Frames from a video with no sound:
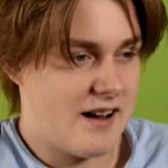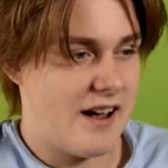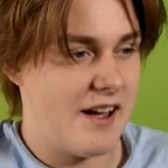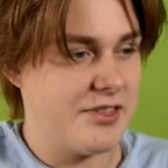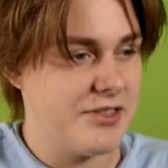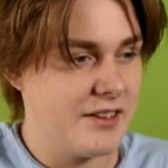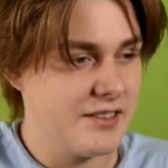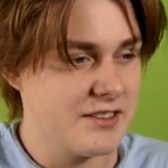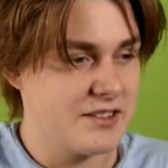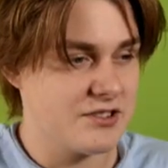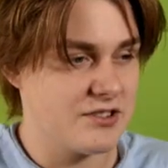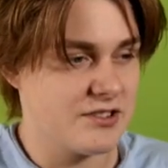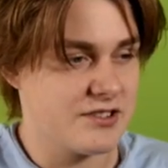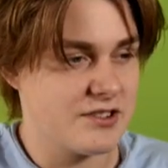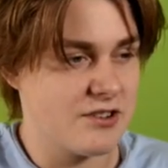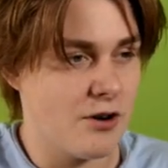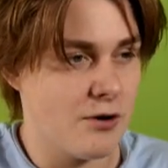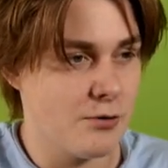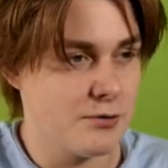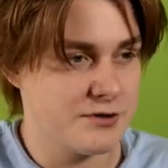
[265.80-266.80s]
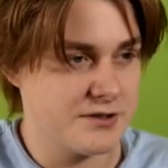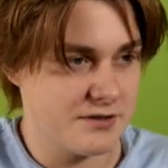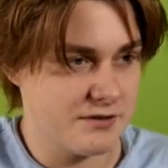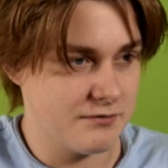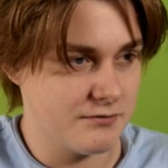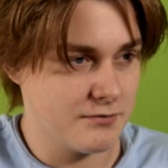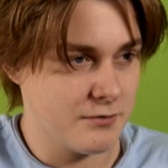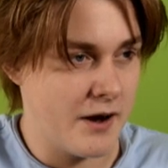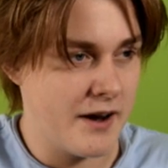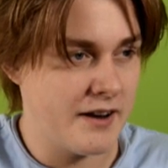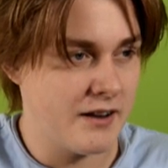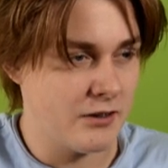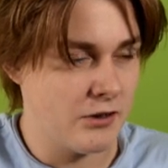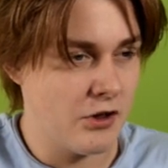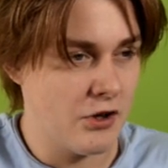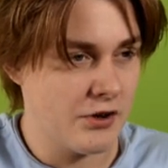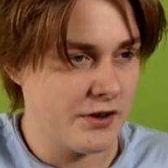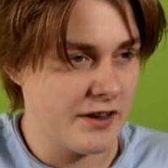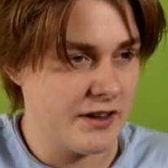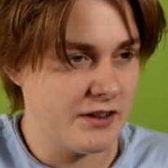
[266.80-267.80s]
think this just goes right
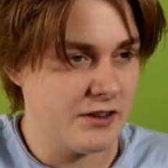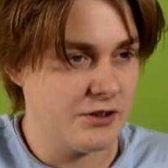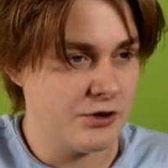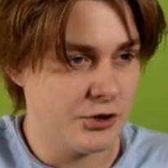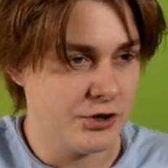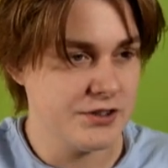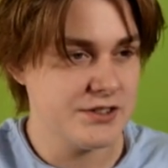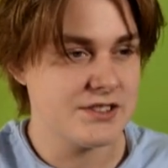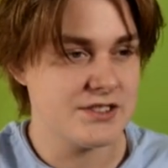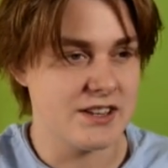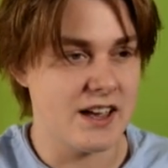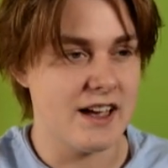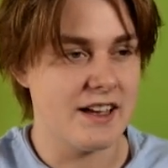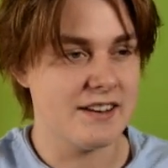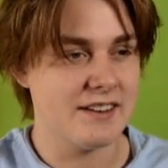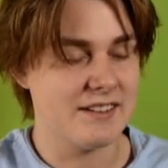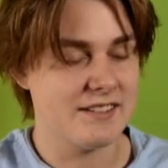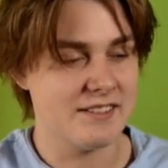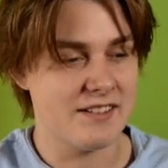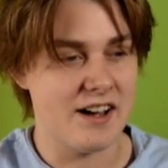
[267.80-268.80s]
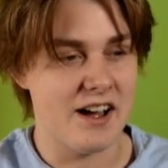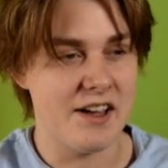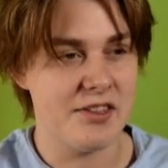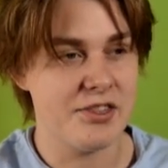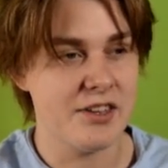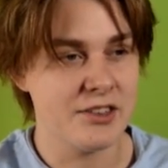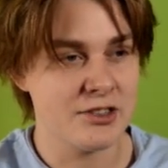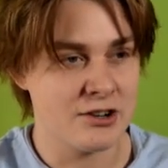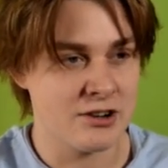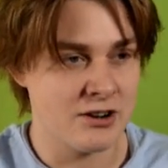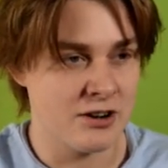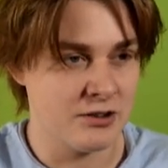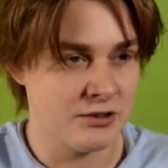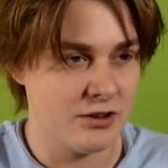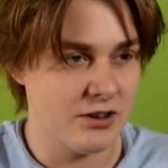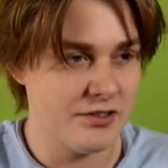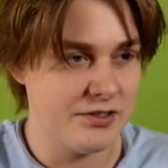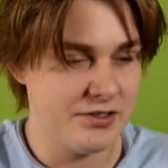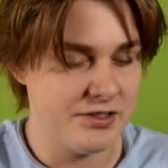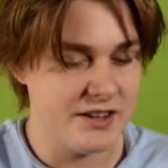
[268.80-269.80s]
along in good set. I think there
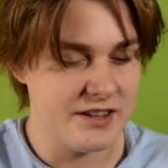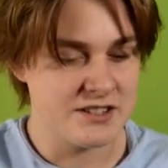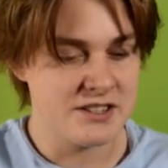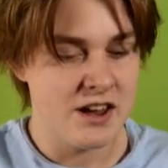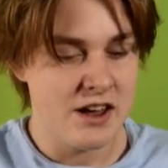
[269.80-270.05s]
are these